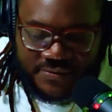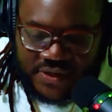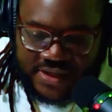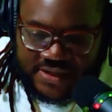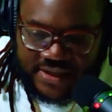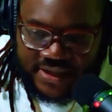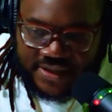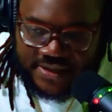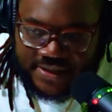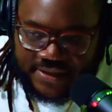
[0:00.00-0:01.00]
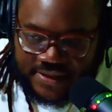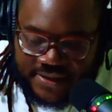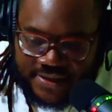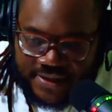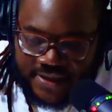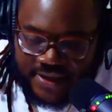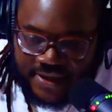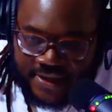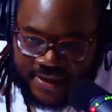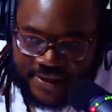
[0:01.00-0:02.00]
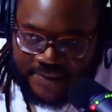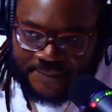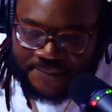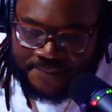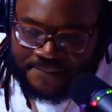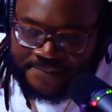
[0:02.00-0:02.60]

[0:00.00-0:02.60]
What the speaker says: I'm trying to think. Oh